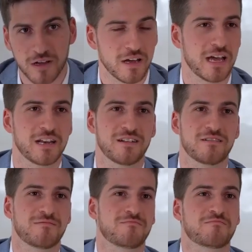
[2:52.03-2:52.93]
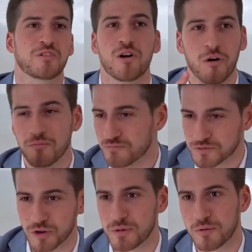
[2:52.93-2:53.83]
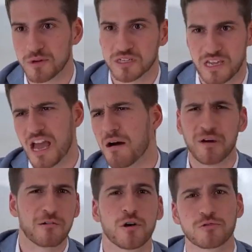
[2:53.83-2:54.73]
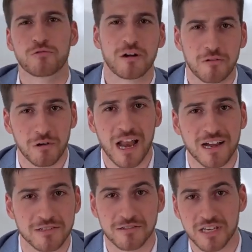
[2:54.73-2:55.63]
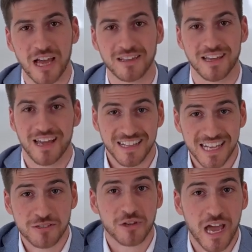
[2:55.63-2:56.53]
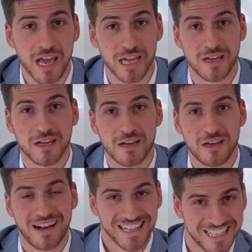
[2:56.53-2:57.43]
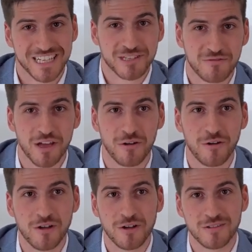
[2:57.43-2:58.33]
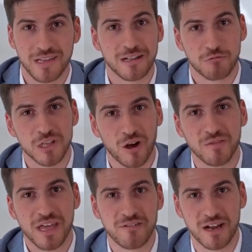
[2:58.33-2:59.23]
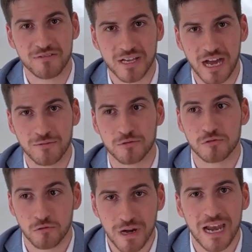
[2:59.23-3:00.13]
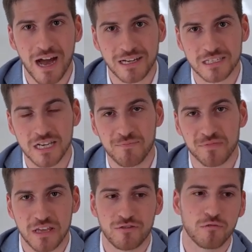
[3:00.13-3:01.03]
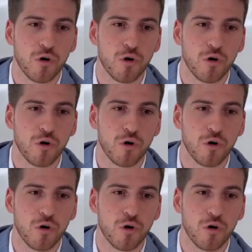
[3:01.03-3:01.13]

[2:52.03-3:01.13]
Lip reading: And, you know, some people may say, yeah, but I want to relax on Sunday. And that's okay. I just feel that we don't have enough time to relax if you